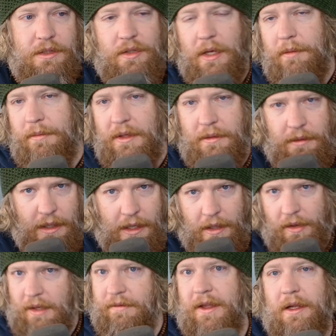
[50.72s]
so I,
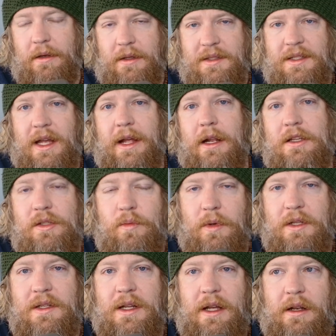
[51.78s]
I'll leave that aside. I just
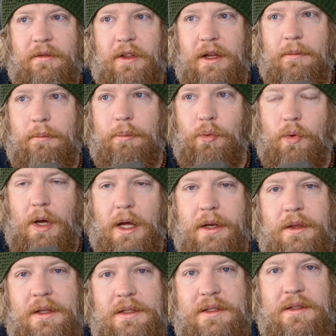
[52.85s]
wanted to kind of like
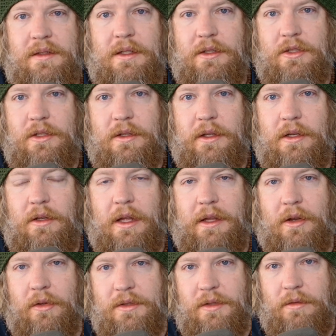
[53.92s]
broaden this discussion a little
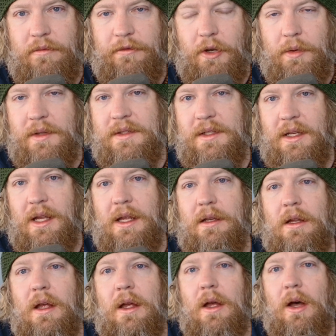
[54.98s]
and also focus it in